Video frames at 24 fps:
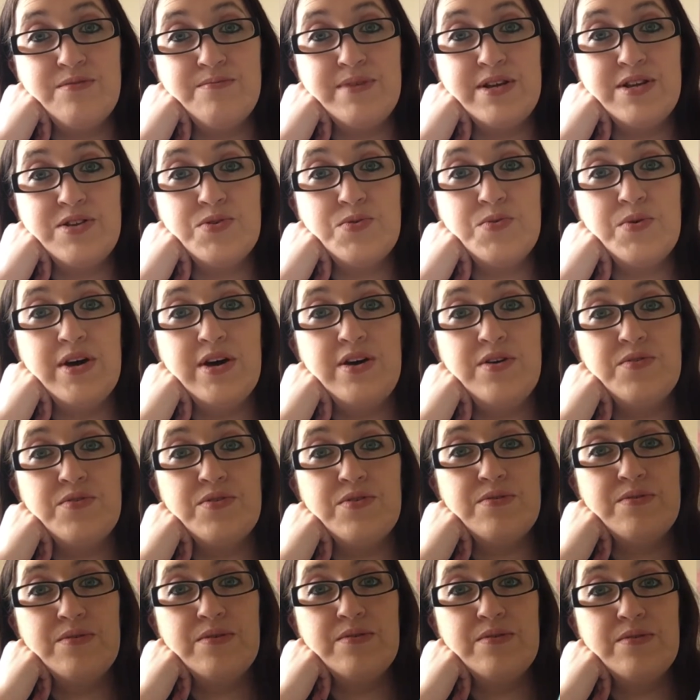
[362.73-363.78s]
with mental health
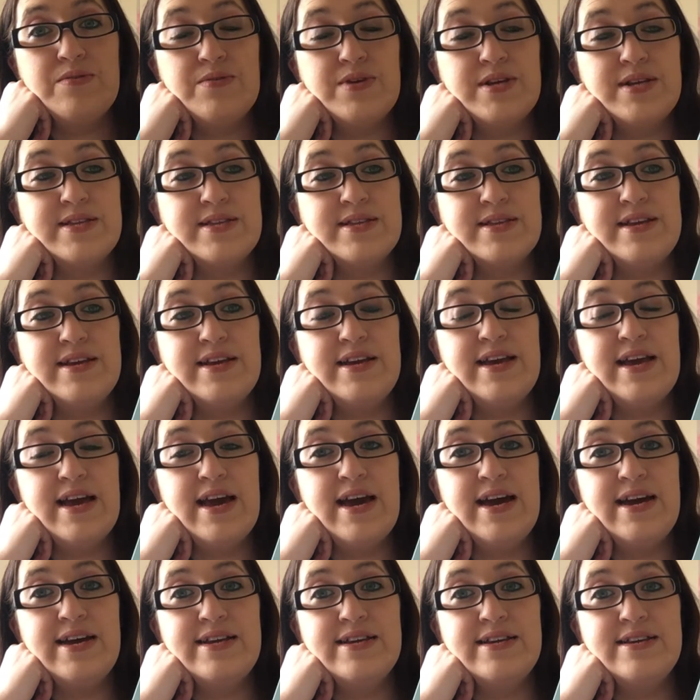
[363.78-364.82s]
recently
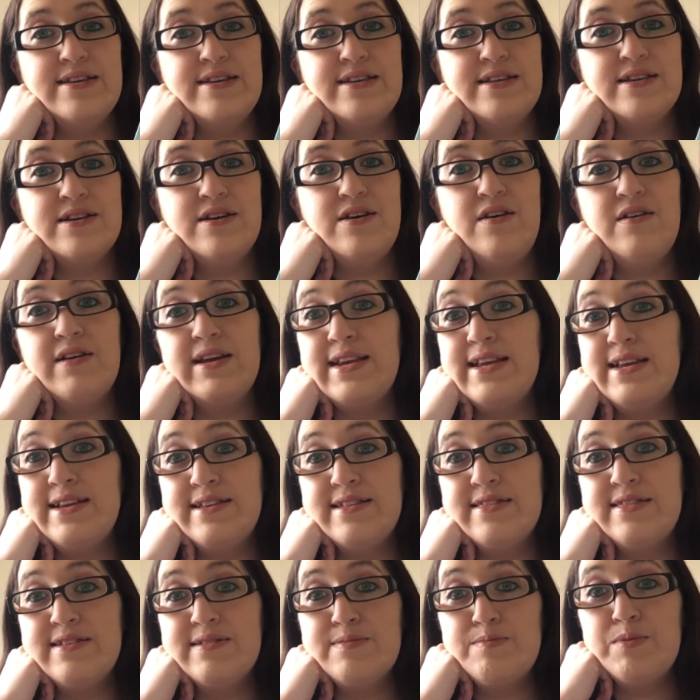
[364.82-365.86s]
and I needed
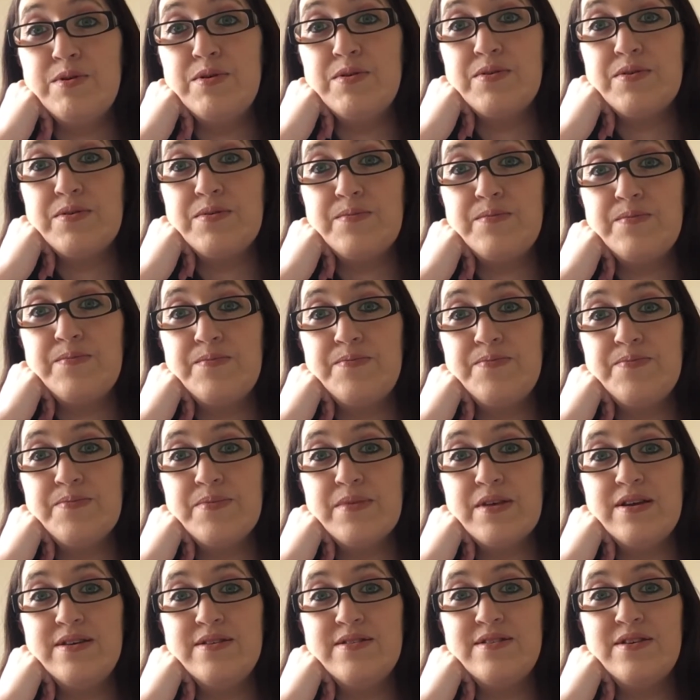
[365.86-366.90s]
this book.
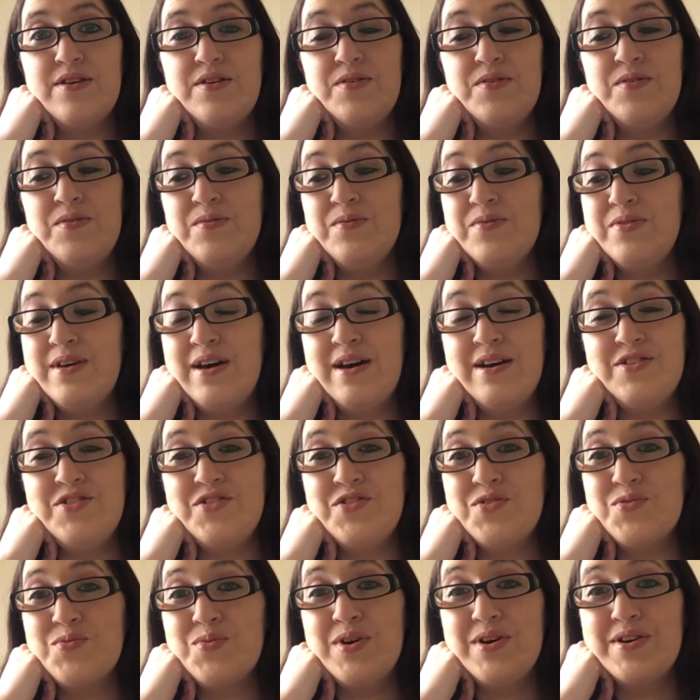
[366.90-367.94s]
So that
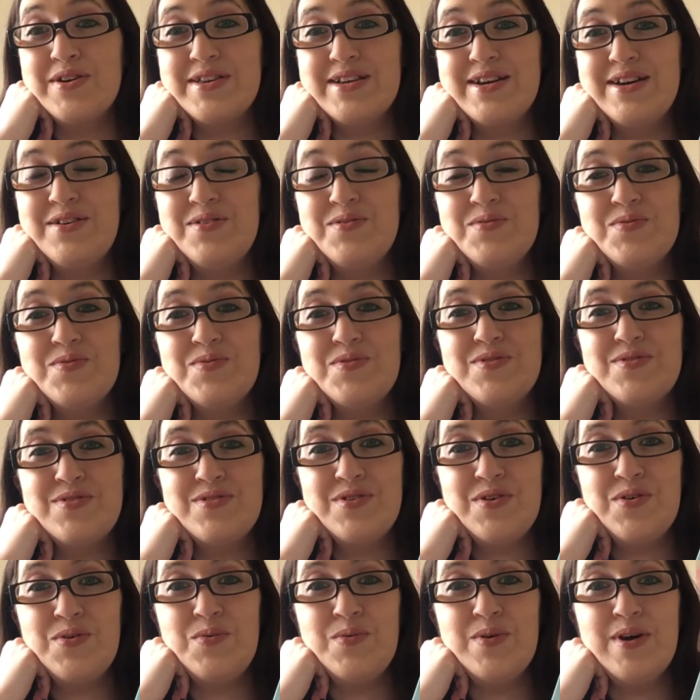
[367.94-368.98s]
just worked out
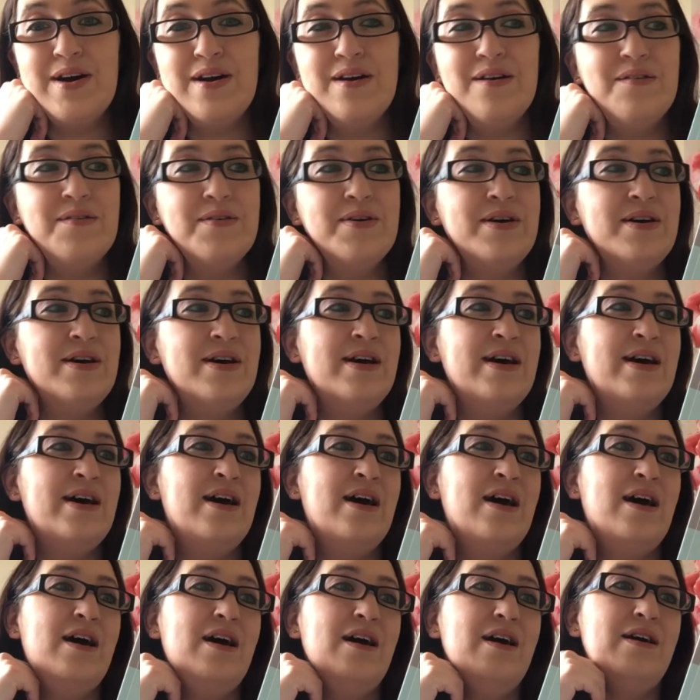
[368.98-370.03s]
so well.
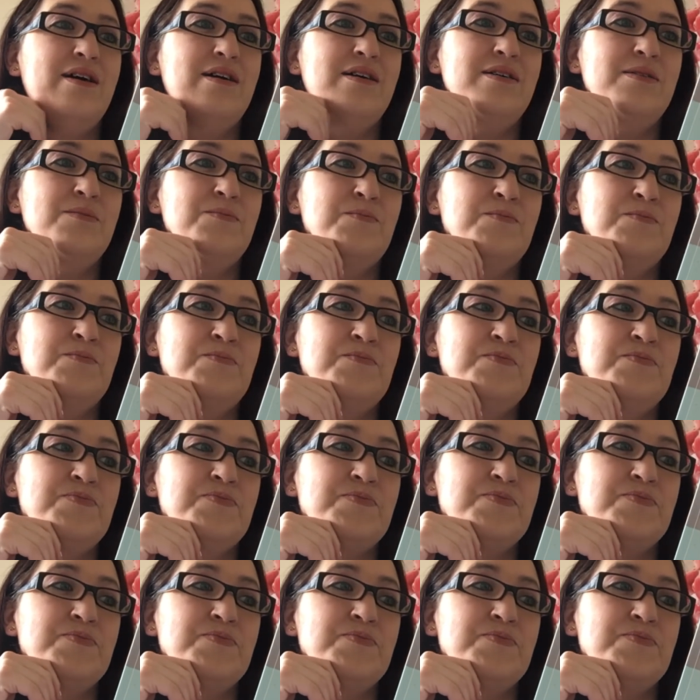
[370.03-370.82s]
Um,